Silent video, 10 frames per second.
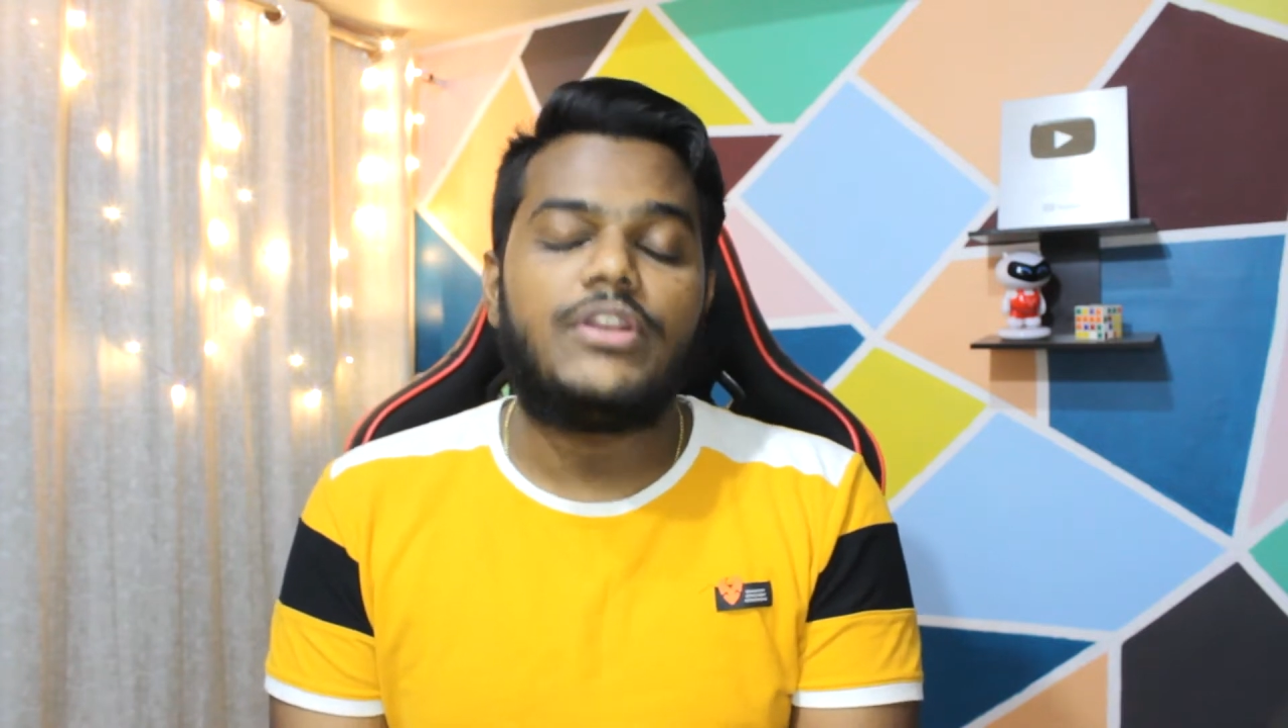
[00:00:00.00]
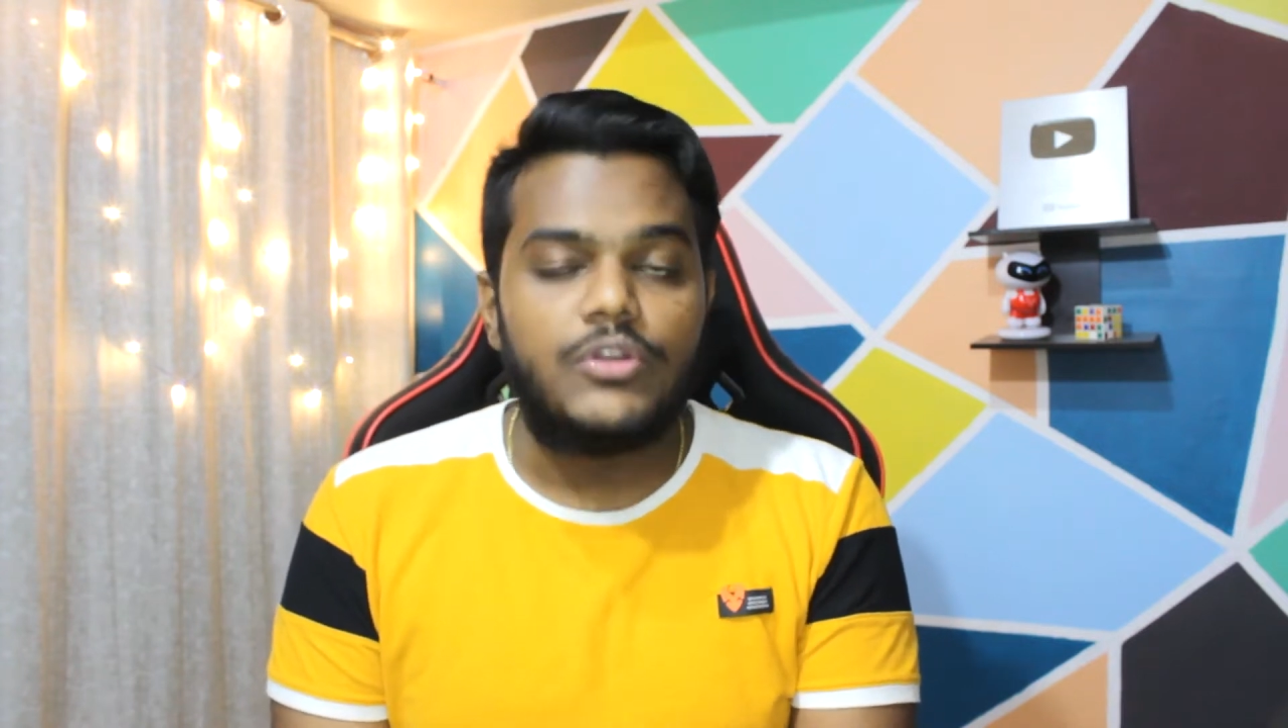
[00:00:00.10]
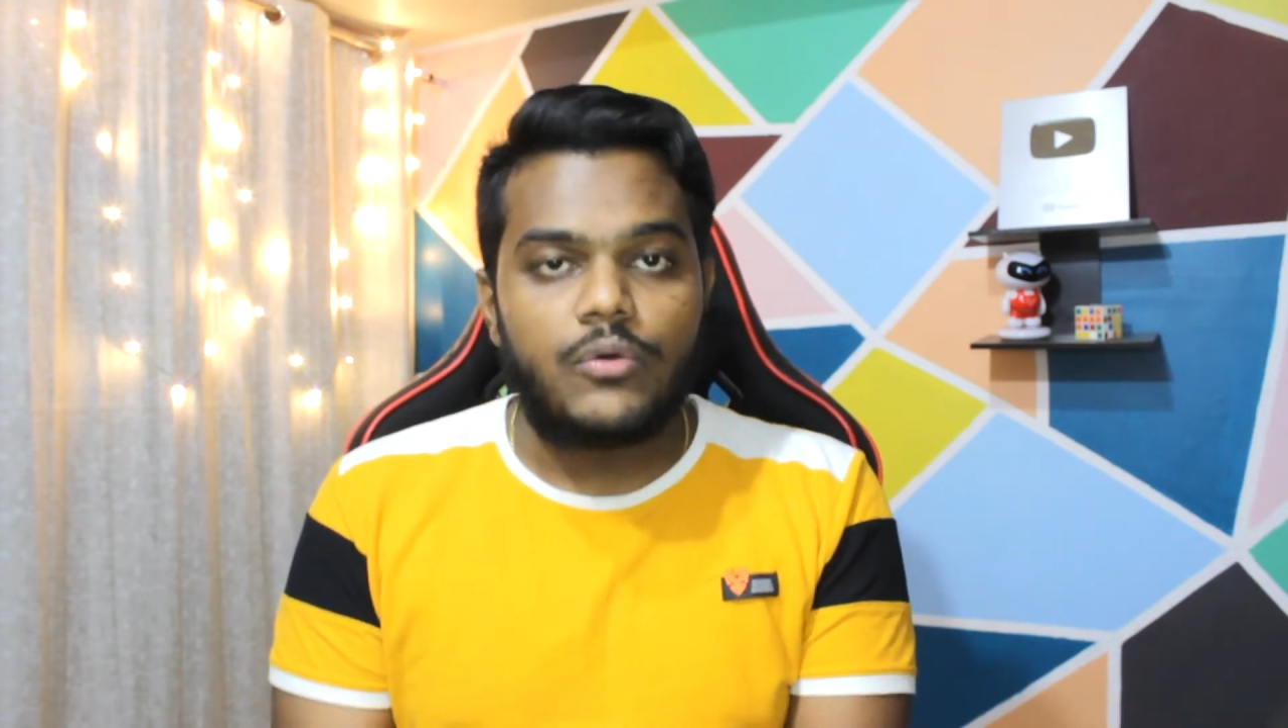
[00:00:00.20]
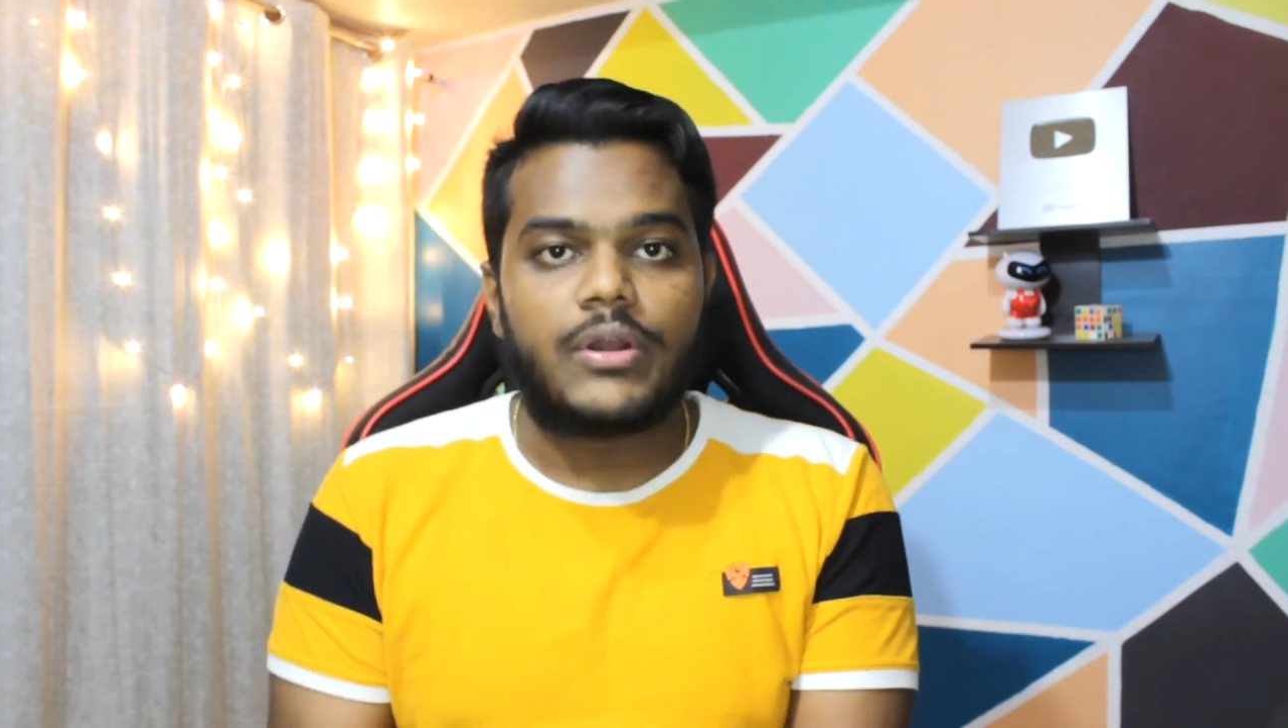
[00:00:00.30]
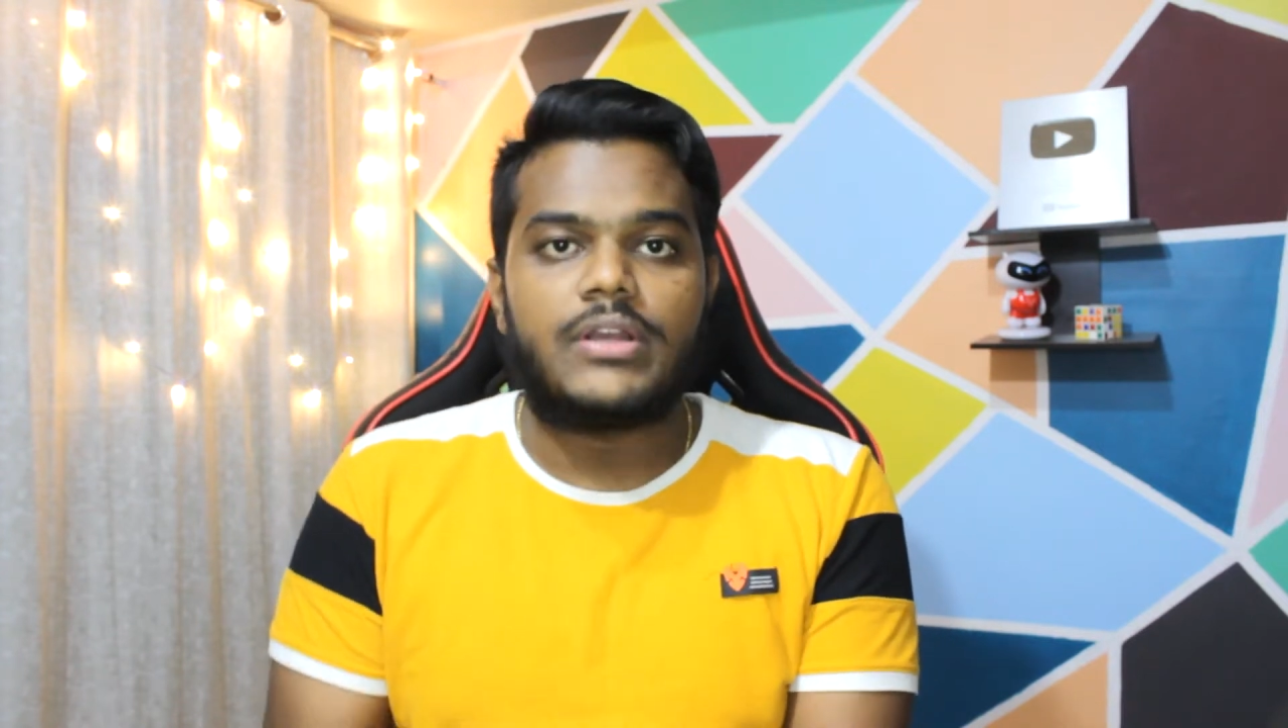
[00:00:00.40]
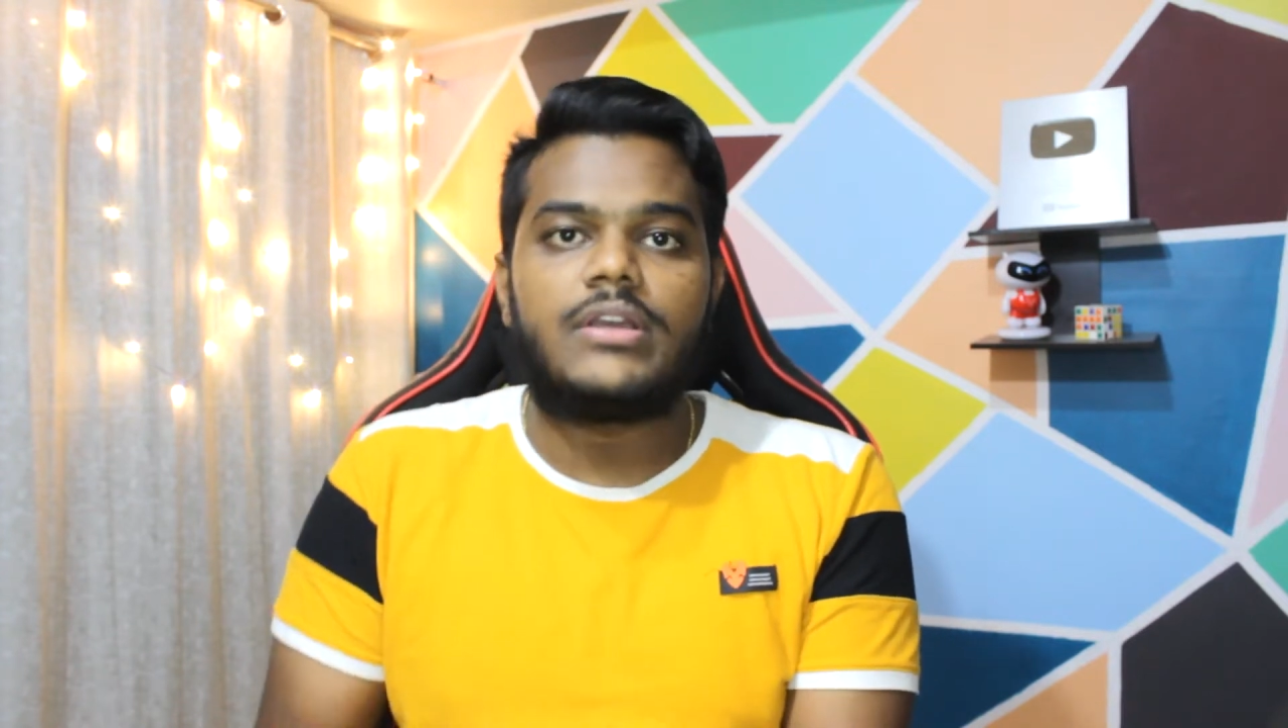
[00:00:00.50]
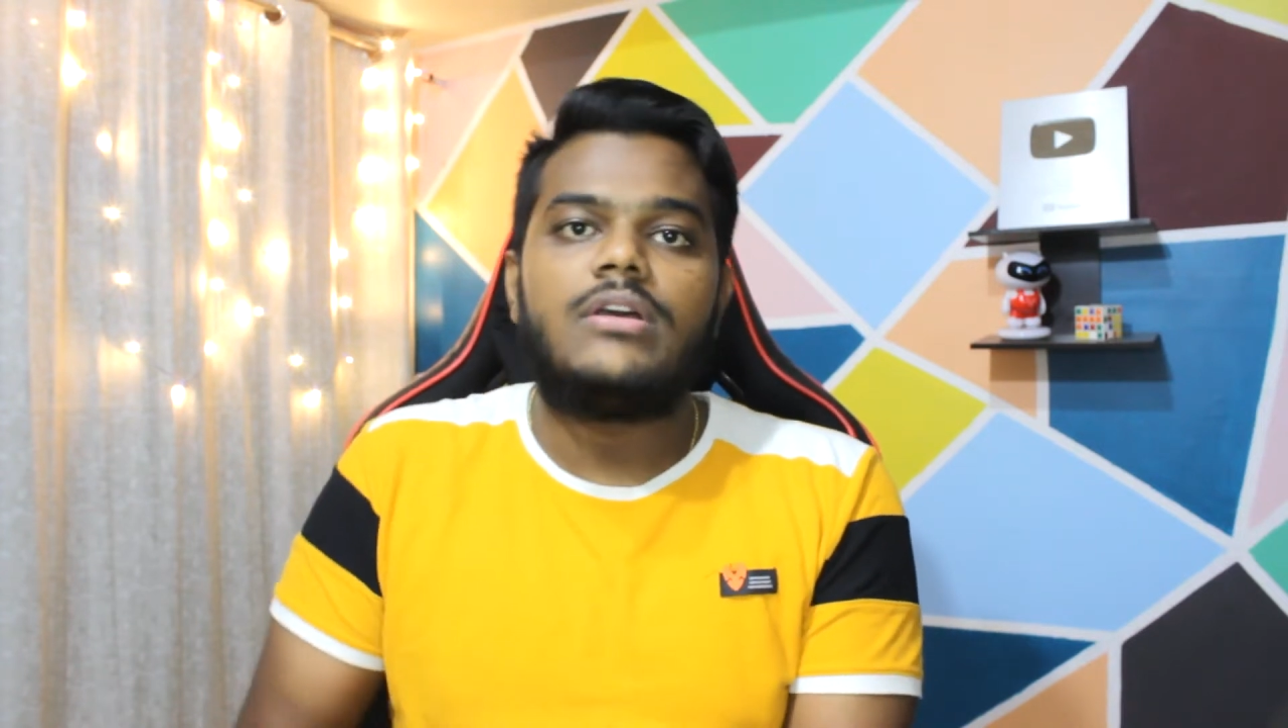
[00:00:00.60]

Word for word: new or India,